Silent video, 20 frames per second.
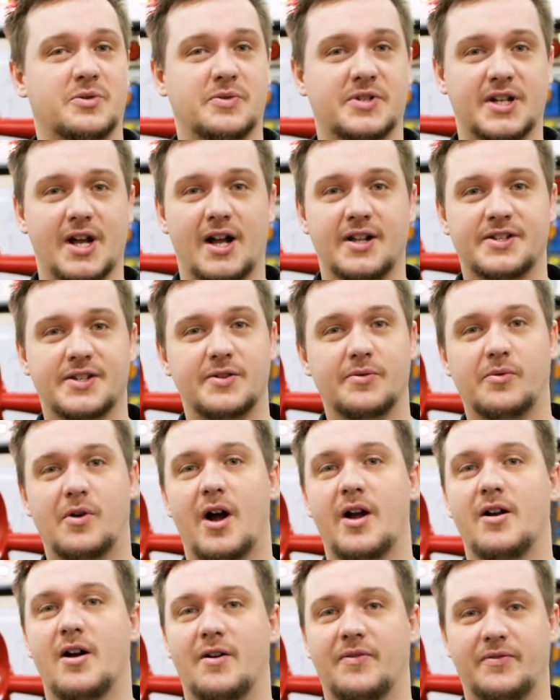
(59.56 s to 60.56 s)
Wisconsin,
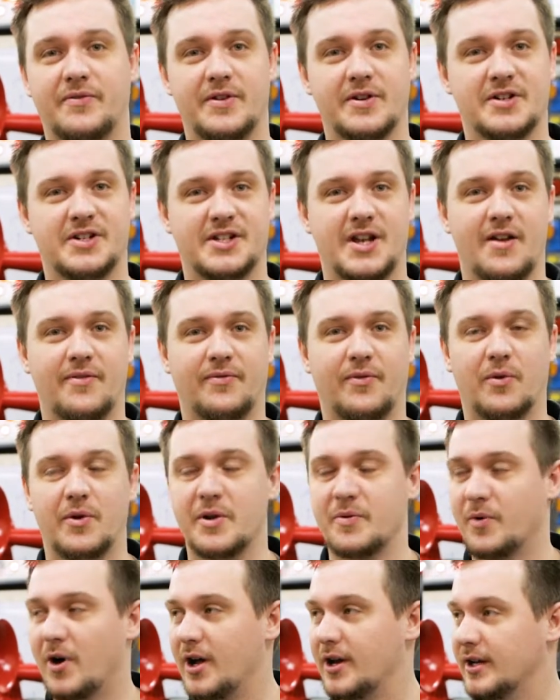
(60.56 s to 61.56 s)
right off of Interstate
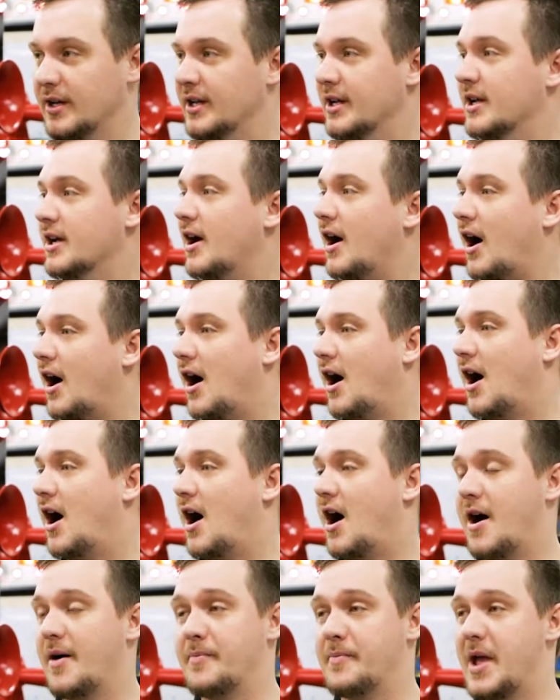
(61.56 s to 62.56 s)
41.
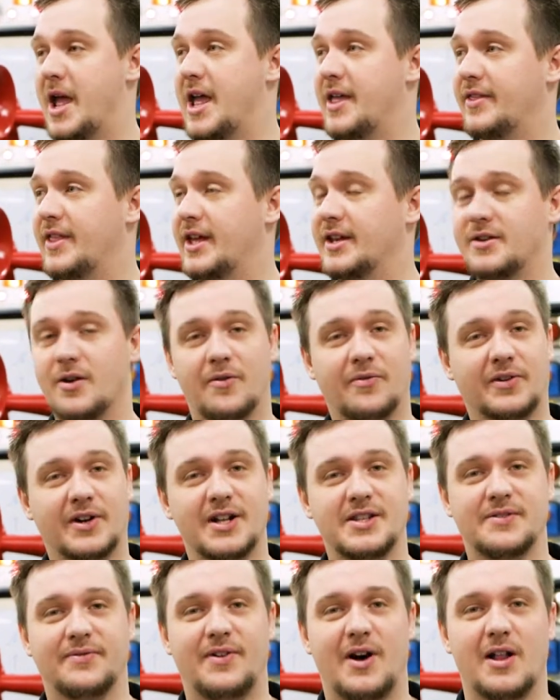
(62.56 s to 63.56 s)
And then don't
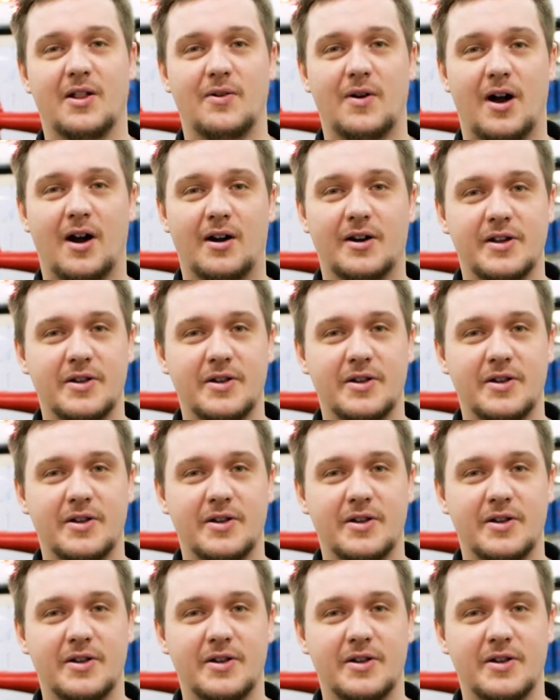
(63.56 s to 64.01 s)
forget to follow our